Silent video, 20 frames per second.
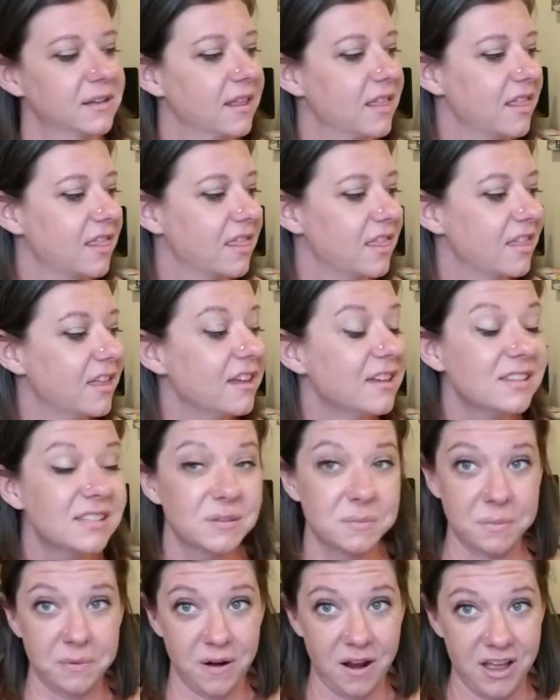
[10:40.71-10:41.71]
This
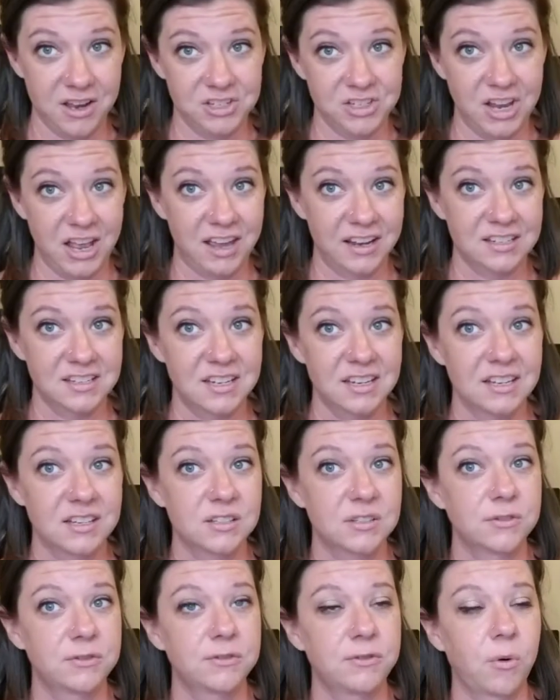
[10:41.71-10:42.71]
project is
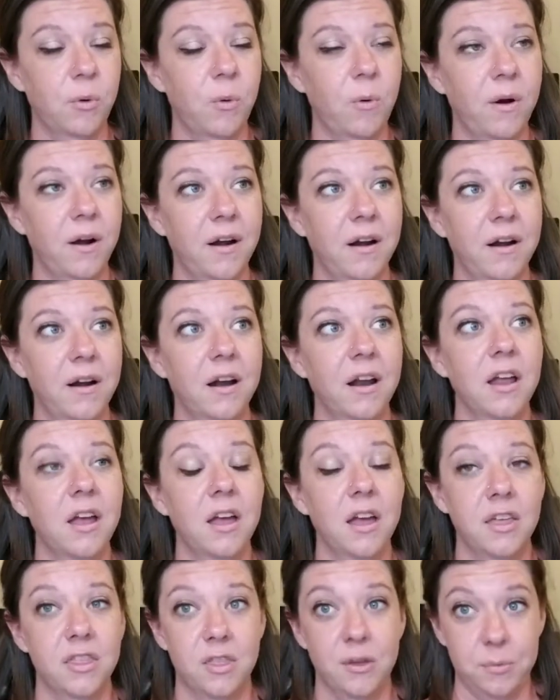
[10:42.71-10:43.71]
for
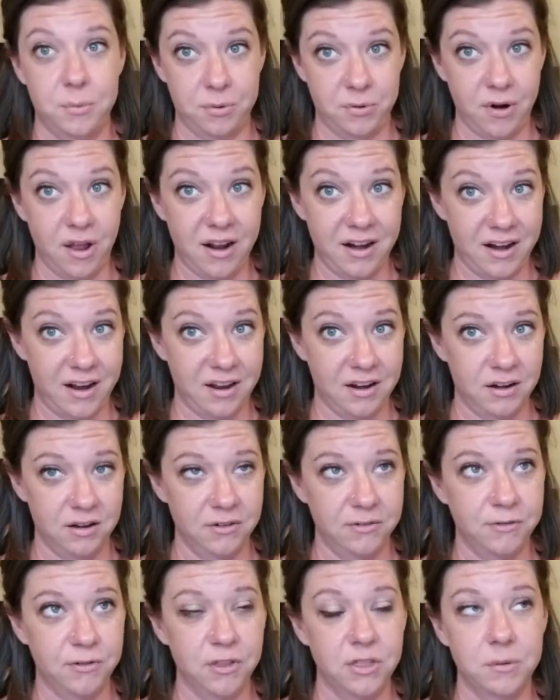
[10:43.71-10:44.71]
the product, or
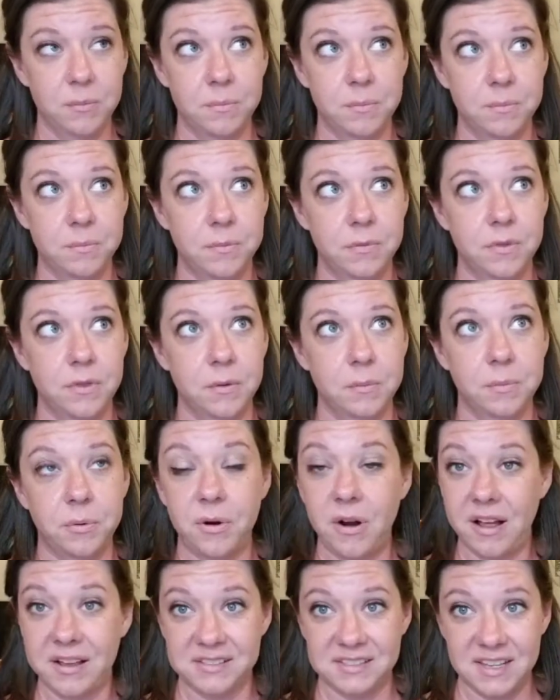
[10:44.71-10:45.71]
for the
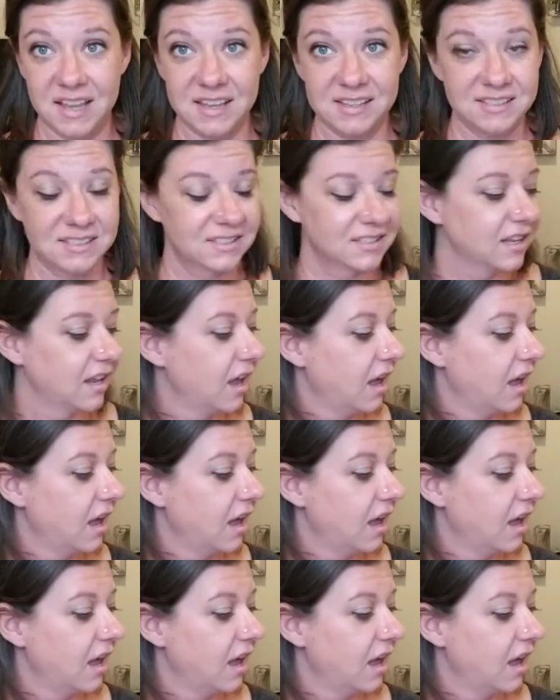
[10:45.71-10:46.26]
process.